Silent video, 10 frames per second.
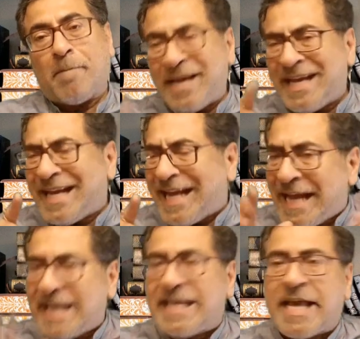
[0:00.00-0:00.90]
Being
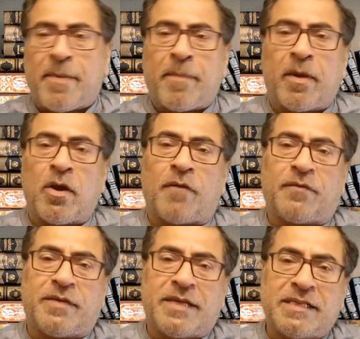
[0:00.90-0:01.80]
incapable
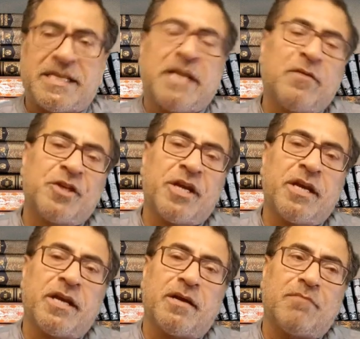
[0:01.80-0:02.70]
of
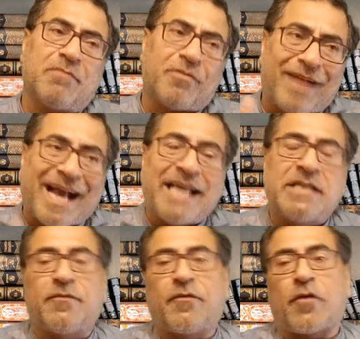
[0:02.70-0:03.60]
distinguishing
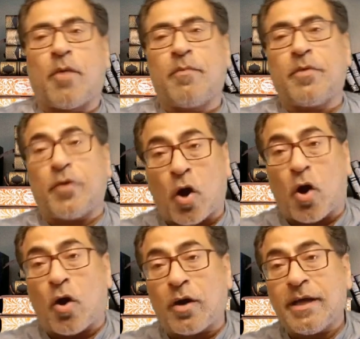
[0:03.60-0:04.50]
right from
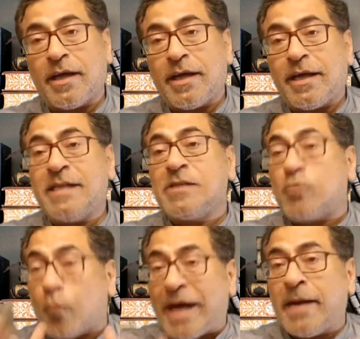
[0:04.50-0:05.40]
wrong
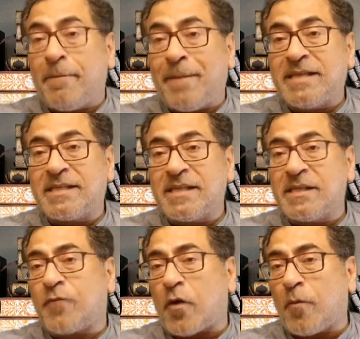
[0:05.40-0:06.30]
is one
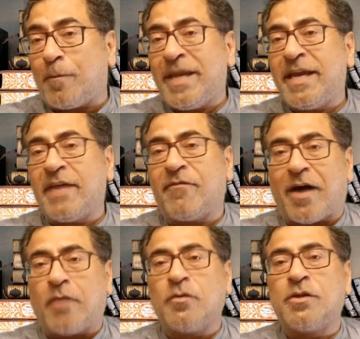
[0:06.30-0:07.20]
basis for being
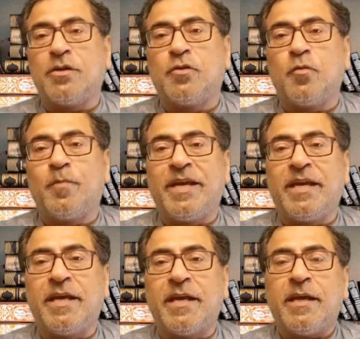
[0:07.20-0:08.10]
found to
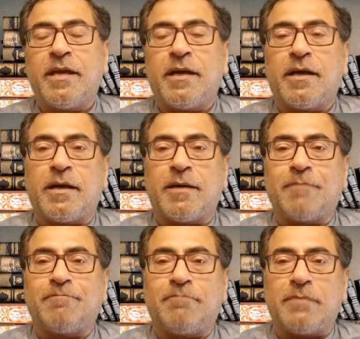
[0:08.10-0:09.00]
be
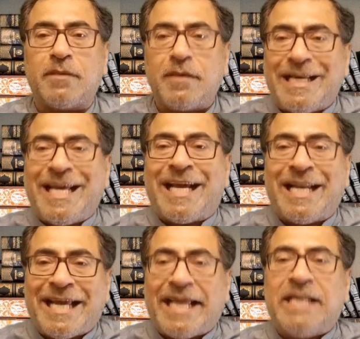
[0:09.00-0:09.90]

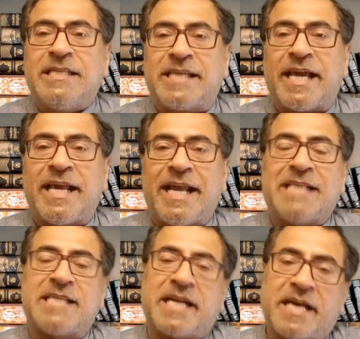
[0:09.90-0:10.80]
legally insane
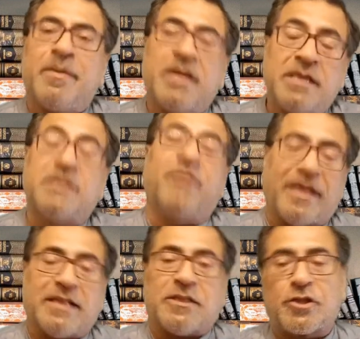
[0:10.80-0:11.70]
as a criminal
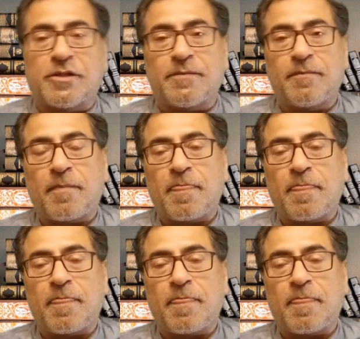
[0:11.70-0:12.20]
defense.